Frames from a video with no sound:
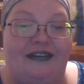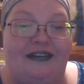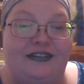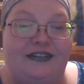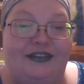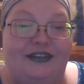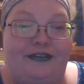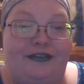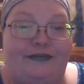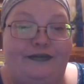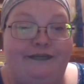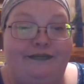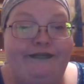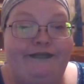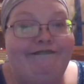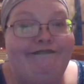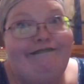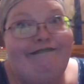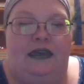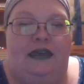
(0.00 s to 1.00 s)
So
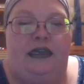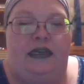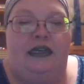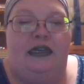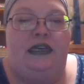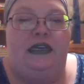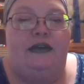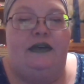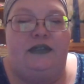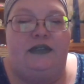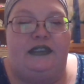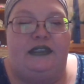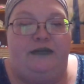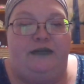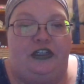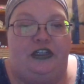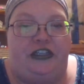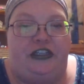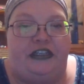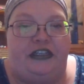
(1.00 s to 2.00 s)
it was
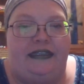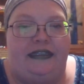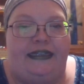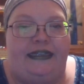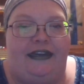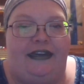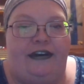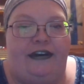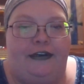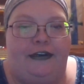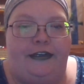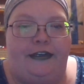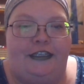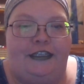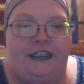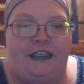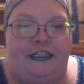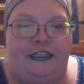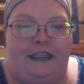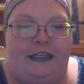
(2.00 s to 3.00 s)
emotionally
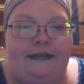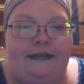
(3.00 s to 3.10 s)
harsh.